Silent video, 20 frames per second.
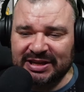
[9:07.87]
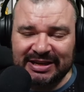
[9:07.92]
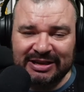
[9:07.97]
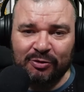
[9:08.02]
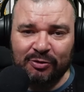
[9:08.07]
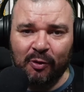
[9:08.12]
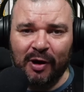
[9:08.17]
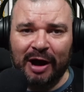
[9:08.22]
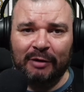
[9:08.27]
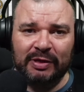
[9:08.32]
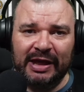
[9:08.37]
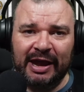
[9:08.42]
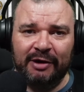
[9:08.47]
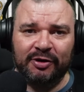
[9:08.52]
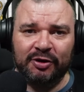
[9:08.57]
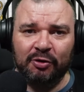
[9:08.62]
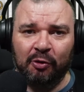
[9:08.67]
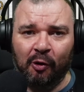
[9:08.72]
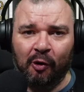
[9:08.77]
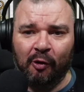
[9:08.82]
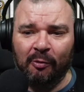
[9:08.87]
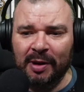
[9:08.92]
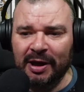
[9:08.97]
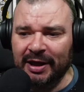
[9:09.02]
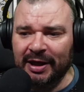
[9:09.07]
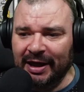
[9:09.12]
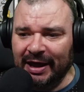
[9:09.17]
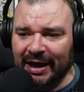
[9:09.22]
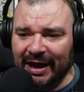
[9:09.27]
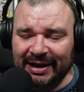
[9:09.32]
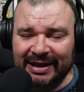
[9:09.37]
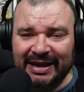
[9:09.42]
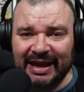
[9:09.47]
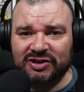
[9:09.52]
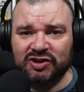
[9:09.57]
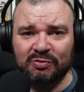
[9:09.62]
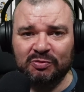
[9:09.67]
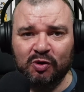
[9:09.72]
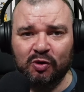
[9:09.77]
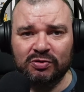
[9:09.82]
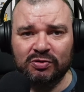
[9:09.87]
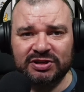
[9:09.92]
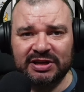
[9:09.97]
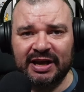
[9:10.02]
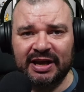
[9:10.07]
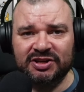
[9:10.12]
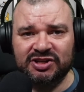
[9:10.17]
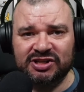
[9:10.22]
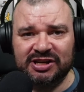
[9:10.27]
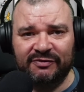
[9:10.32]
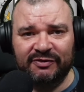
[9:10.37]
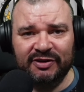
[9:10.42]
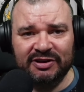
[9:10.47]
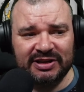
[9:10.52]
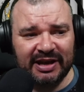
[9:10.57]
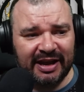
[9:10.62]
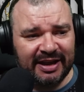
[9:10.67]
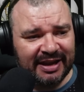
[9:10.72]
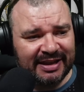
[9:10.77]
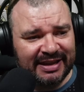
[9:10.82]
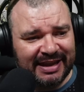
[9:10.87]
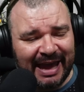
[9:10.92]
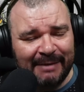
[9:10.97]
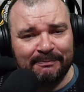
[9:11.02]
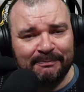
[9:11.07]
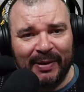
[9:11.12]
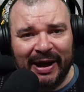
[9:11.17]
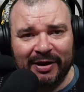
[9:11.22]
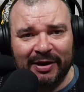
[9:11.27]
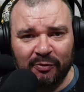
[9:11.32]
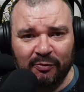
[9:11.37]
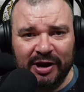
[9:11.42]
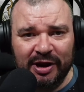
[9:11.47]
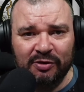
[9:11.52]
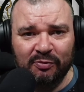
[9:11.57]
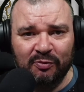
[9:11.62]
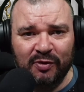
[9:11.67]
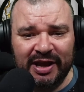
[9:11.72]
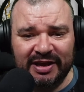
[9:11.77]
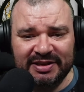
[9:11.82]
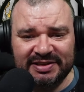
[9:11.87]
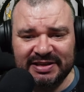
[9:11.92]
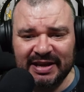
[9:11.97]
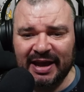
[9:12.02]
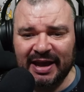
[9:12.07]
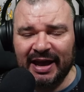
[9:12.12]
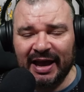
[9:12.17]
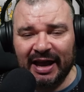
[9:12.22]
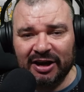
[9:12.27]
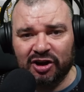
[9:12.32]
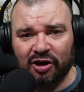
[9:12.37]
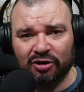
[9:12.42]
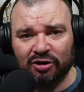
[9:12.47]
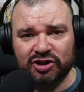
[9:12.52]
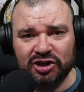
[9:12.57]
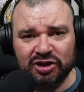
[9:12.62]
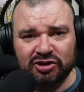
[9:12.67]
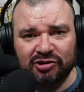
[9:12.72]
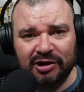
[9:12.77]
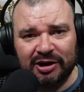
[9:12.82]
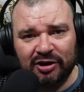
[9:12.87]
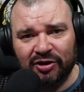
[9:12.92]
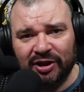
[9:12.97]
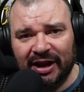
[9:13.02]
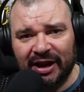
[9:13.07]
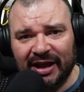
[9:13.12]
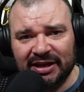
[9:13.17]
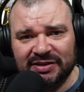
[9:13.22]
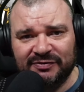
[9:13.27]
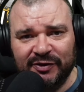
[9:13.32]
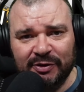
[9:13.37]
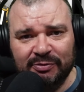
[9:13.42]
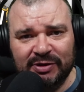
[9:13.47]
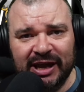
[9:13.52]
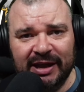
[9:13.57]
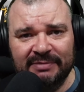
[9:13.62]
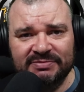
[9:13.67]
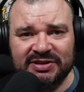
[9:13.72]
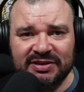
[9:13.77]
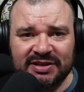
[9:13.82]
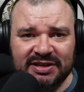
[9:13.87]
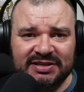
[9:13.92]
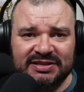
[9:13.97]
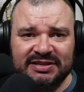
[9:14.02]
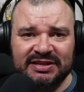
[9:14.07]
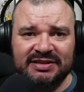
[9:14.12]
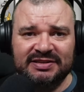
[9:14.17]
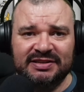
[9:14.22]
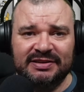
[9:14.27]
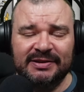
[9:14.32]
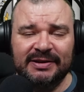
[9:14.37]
go out there at home and get some goals against Sheffield United, get back to winning ways and concentrate on the last few games of the season.